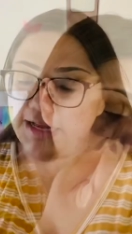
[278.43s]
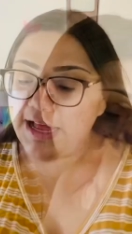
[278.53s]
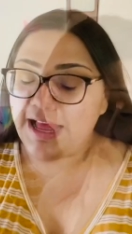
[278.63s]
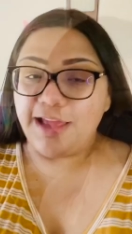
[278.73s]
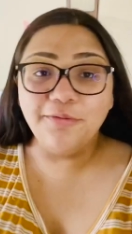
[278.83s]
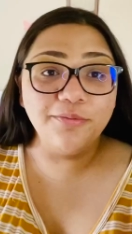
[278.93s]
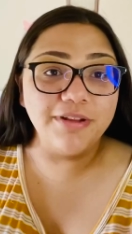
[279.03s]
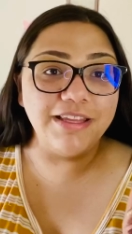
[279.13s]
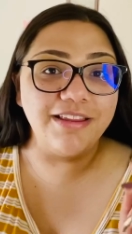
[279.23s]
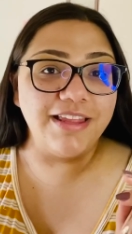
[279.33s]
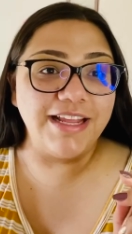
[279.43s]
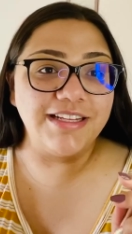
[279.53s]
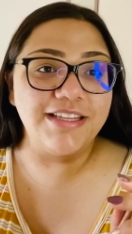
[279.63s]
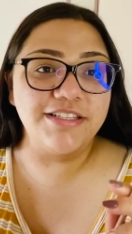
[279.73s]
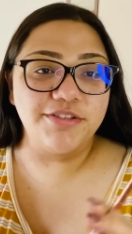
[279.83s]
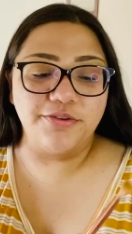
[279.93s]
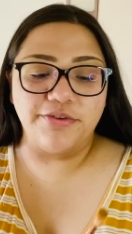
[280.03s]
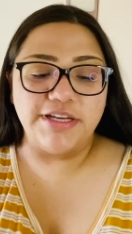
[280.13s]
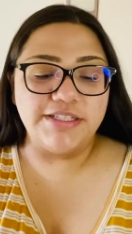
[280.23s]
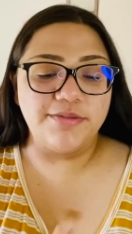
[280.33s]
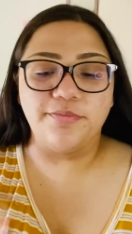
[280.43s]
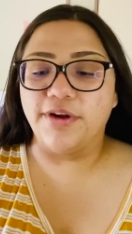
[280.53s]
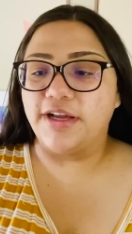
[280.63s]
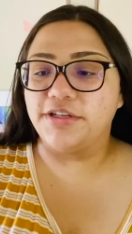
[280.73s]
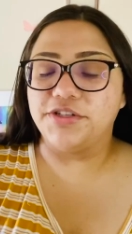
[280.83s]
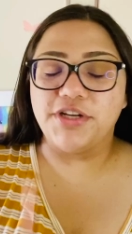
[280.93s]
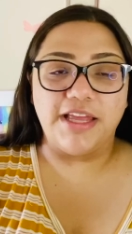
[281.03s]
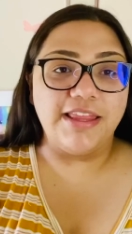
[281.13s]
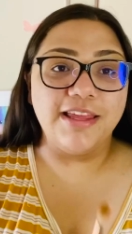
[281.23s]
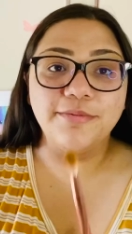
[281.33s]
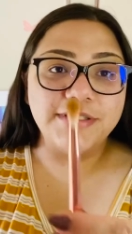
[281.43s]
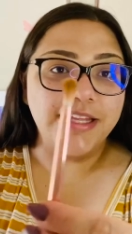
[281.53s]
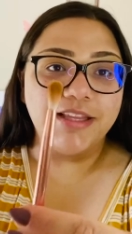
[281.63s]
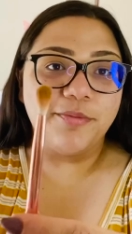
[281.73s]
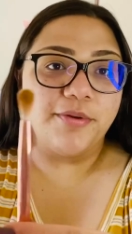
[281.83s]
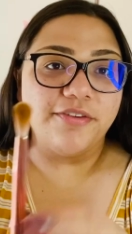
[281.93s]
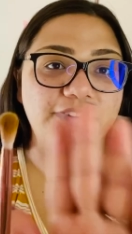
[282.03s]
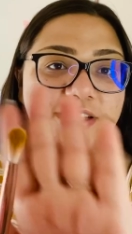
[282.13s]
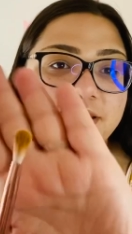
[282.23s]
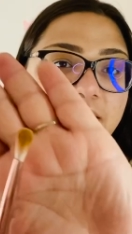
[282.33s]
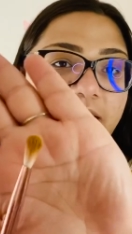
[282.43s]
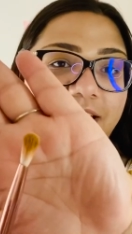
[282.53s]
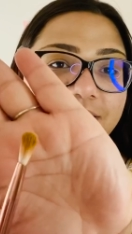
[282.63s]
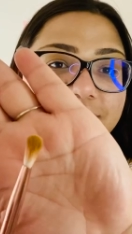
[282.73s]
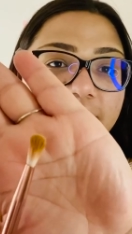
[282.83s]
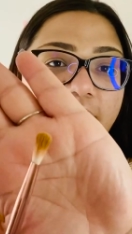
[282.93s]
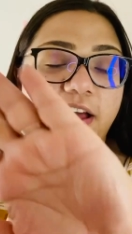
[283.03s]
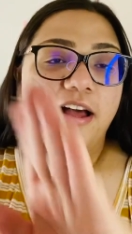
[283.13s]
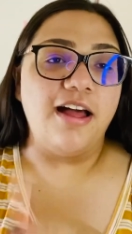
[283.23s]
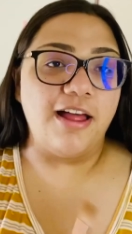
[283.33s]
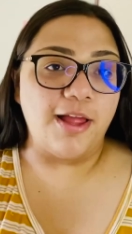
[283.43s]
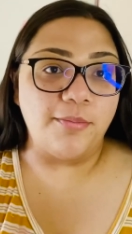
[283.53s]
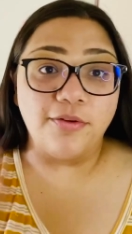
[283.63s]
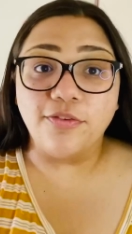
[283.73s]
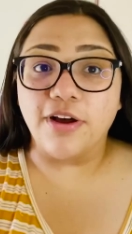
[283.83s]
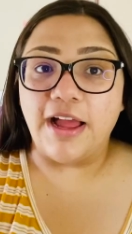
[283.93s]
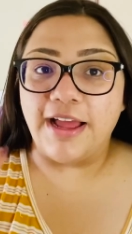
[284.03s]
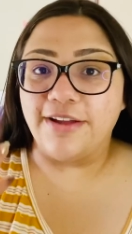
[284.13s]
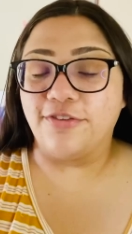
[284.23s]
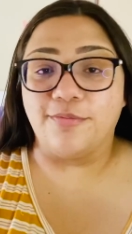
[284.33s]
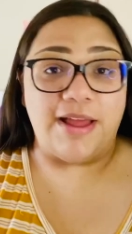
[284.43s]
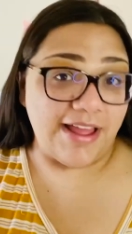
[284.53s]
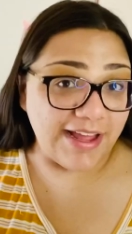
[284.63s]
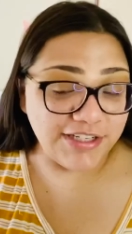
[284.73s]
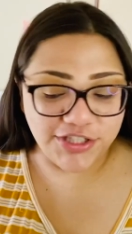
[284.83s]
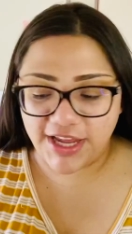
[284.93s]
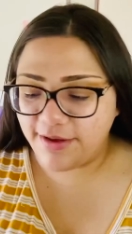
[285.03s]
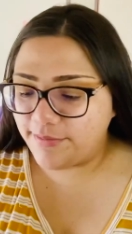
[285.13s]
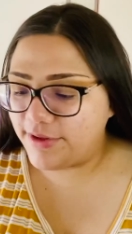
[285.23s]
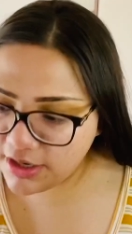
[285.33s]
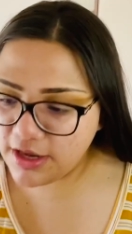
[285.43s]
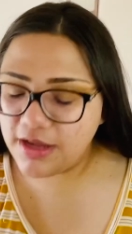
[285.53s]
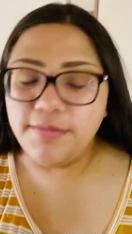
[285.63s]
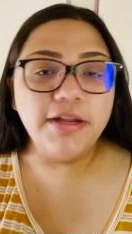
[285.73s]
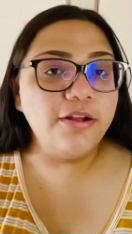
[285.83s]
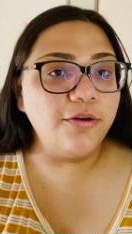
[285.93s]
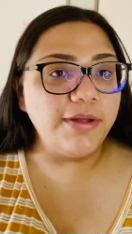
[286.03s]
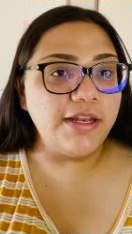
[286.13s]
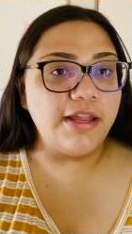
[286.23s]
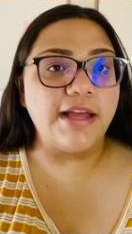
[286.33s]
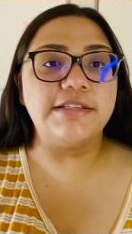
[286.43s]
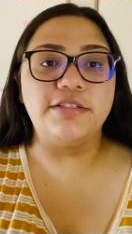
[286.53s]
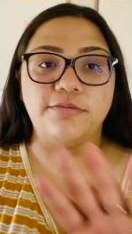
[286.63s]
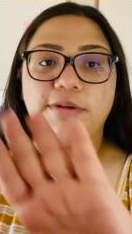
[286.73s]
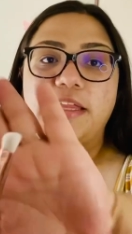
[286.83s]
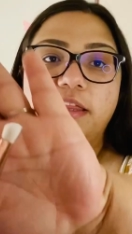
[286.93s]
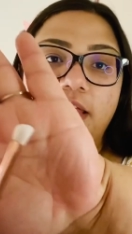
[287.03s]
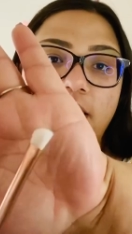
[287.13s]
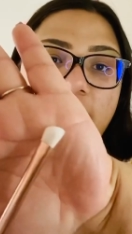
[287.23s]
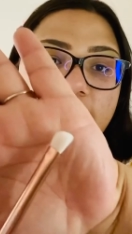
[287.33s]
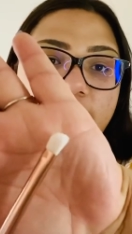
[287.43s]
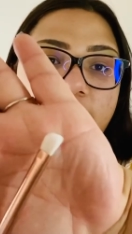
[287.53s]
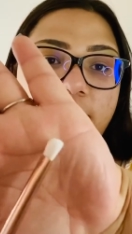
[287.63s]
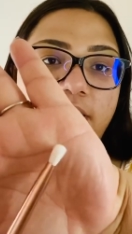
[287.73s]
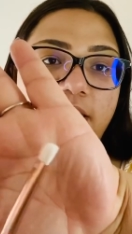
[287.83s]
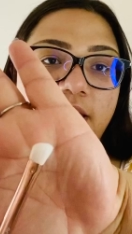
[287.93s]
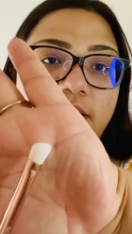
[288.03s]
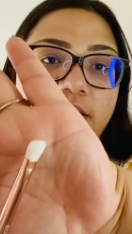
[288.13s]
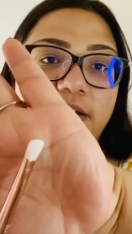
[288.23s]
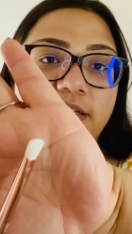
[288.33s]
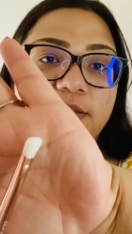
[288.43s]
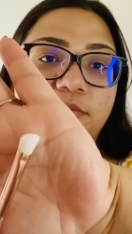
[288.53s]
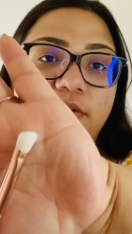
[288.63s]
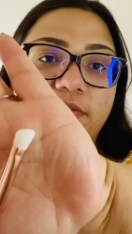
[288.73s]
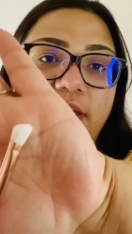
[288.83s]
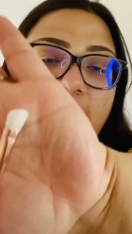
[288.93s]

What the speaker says: I really like this crease brush. I think it was like the perfect size for my eye shape. I'm gonna go in next with this one right here. It's more like